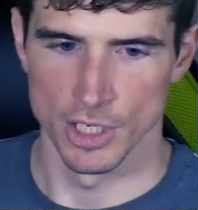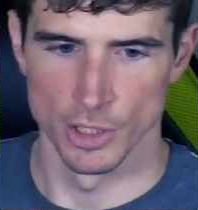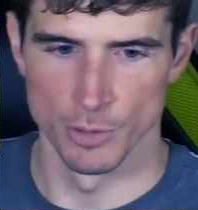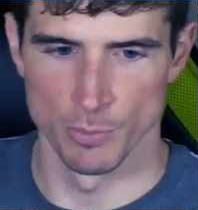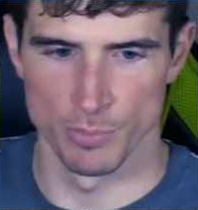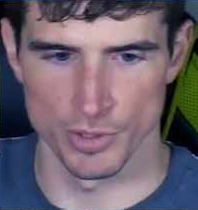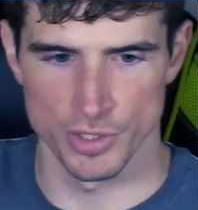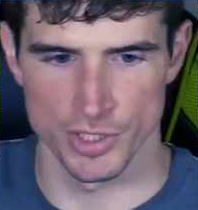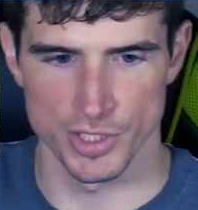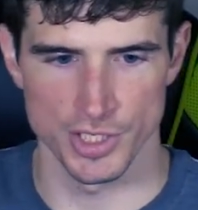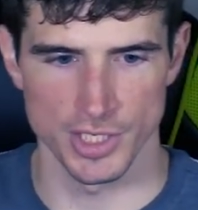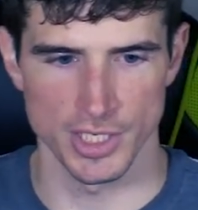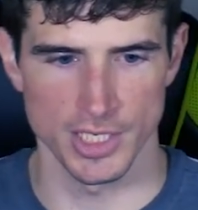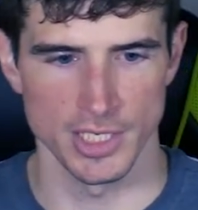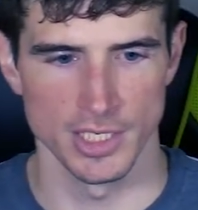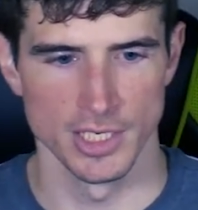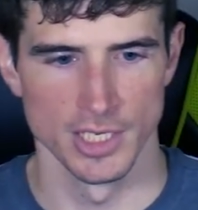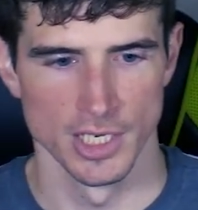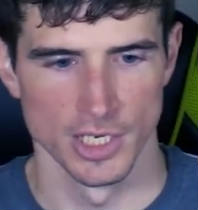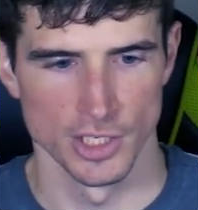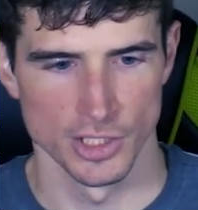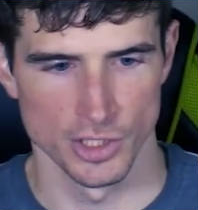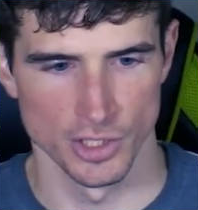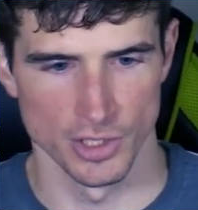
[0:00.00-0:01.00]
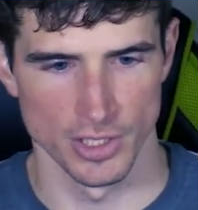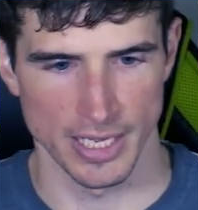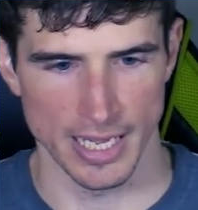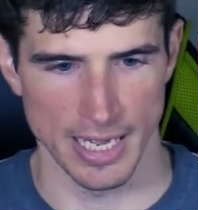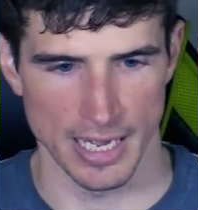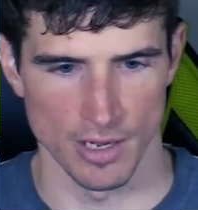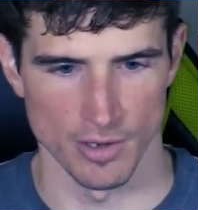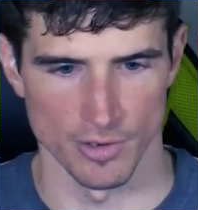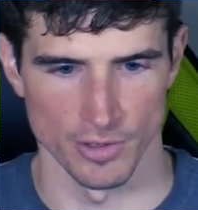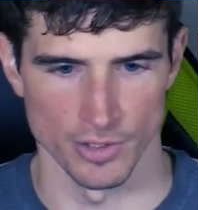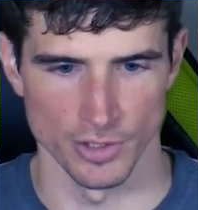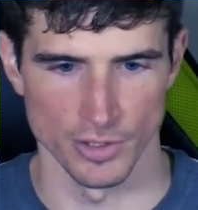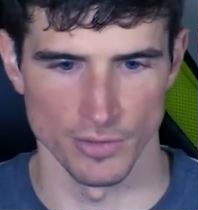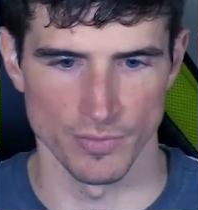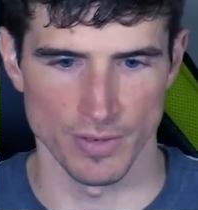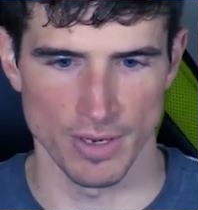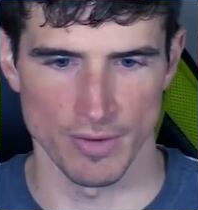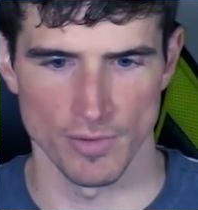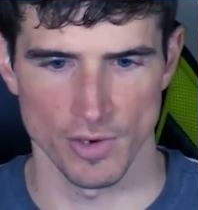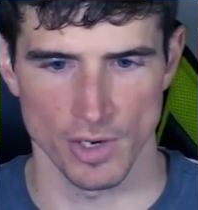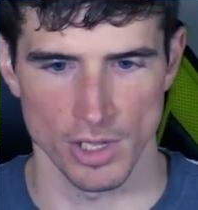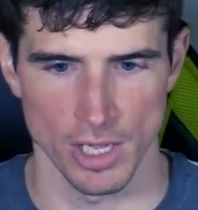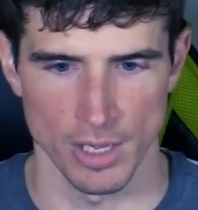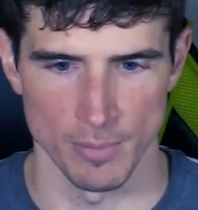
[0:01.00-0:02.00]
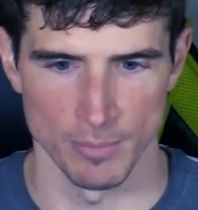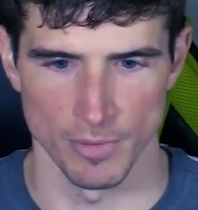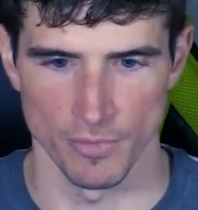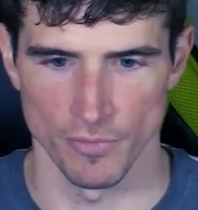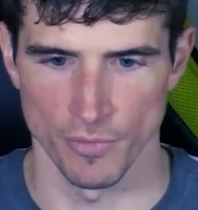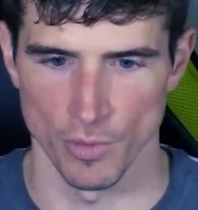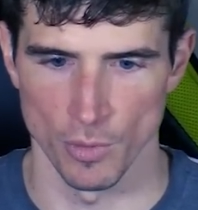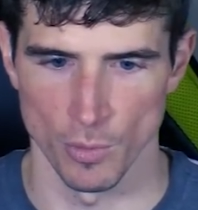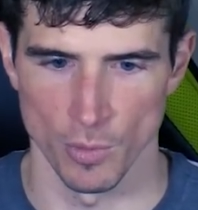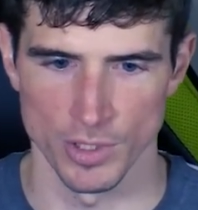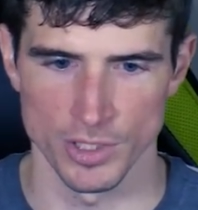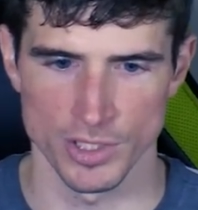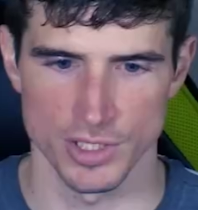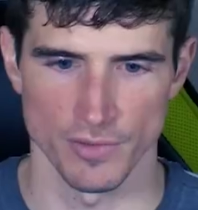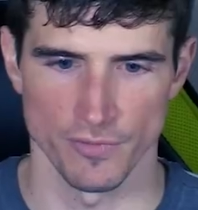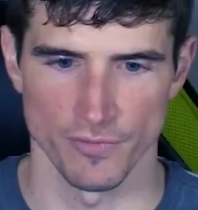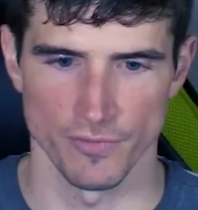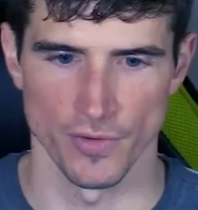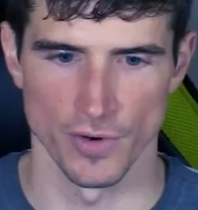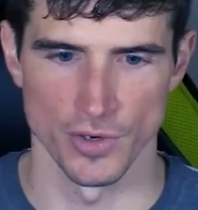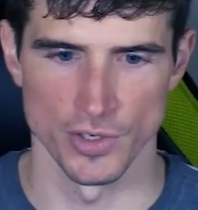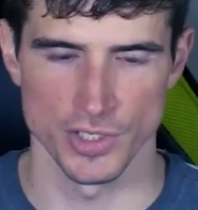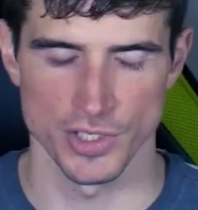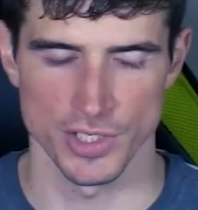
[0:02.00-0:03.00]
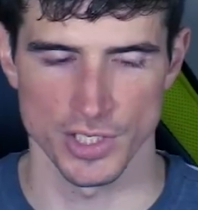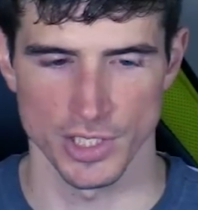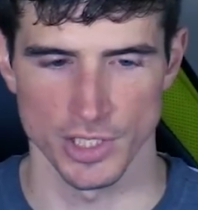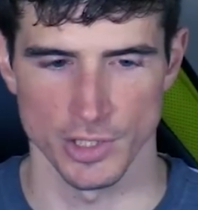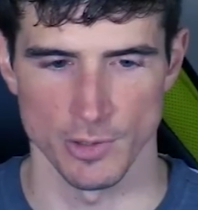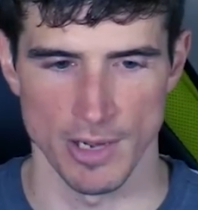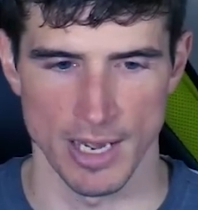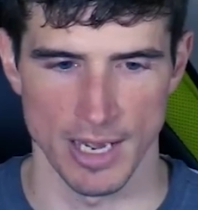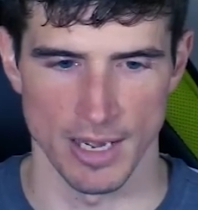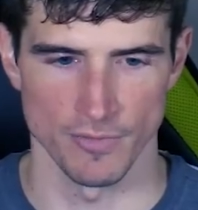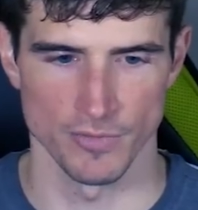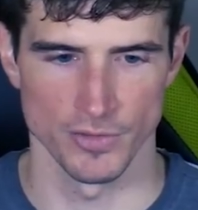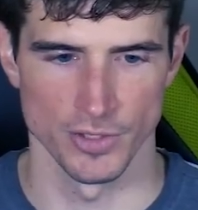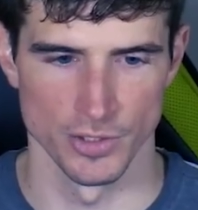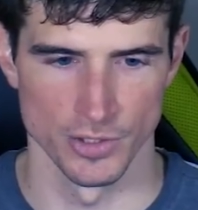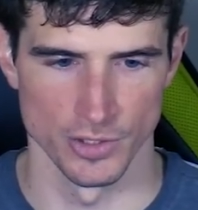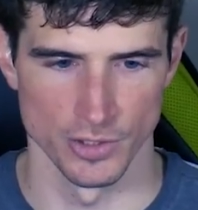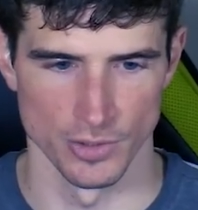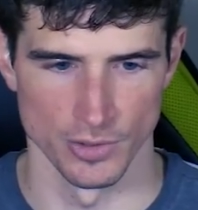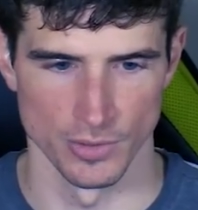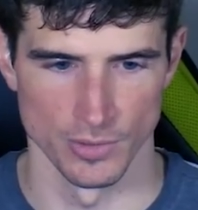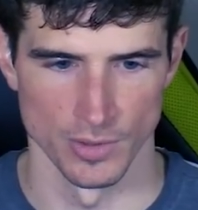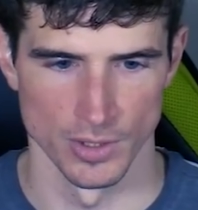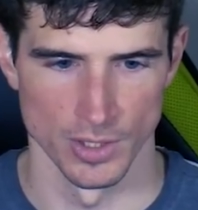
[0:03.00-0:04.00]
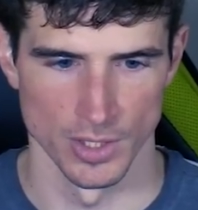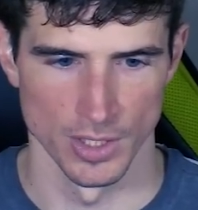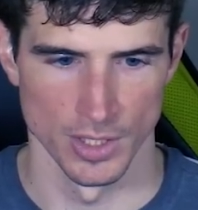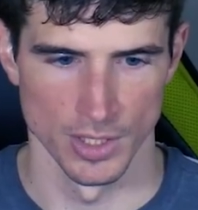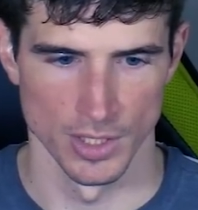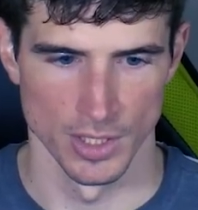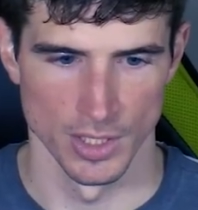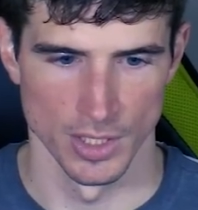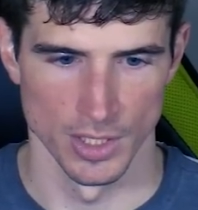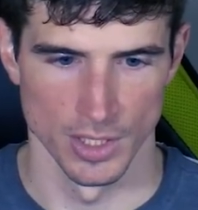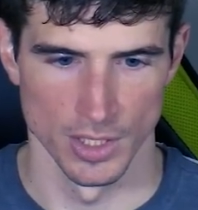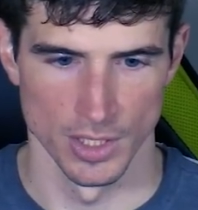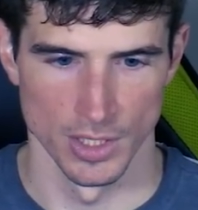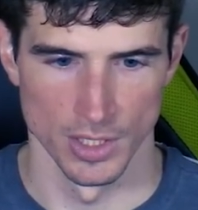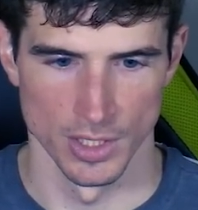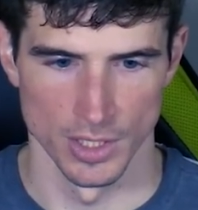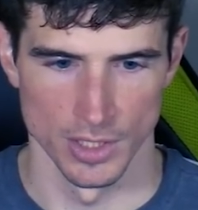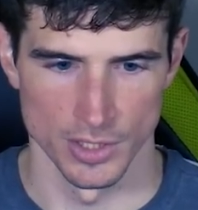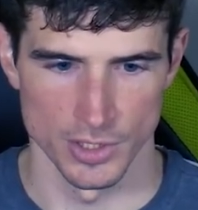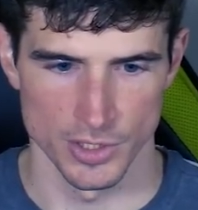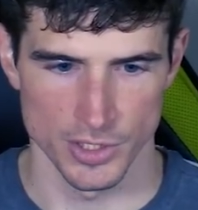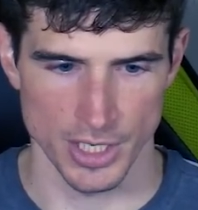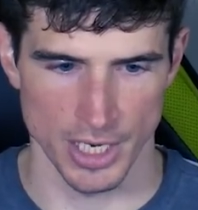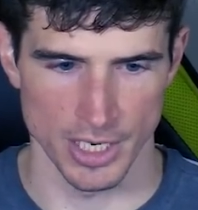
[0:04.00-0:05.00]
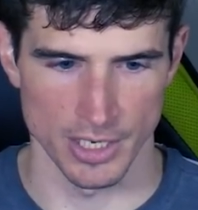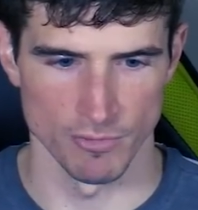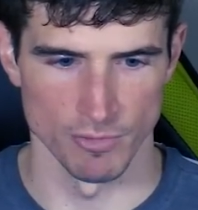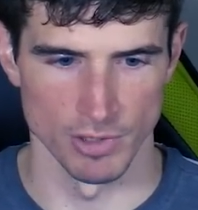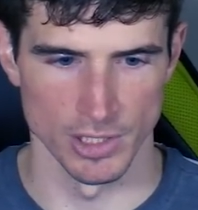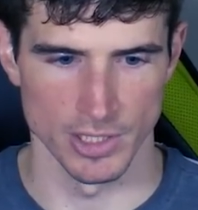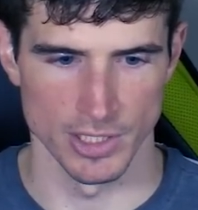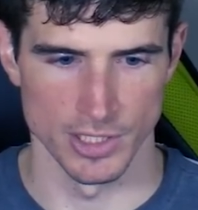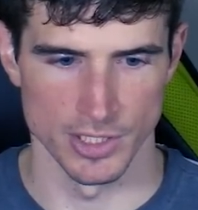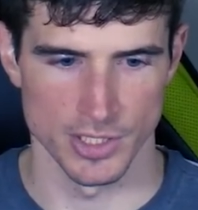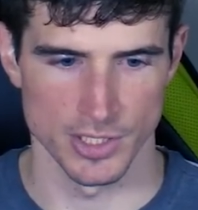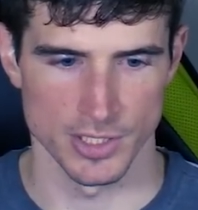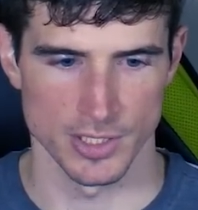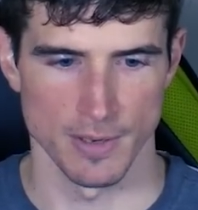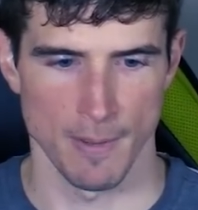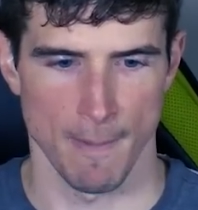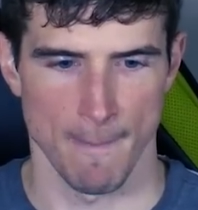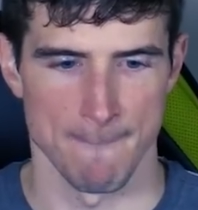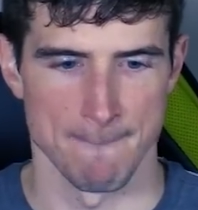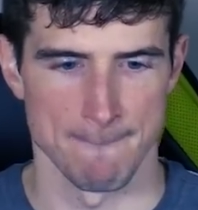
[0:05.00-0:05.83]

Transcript: You proceed to the counter. You've never climbed before. What is the first thing you have to do? Sign a release.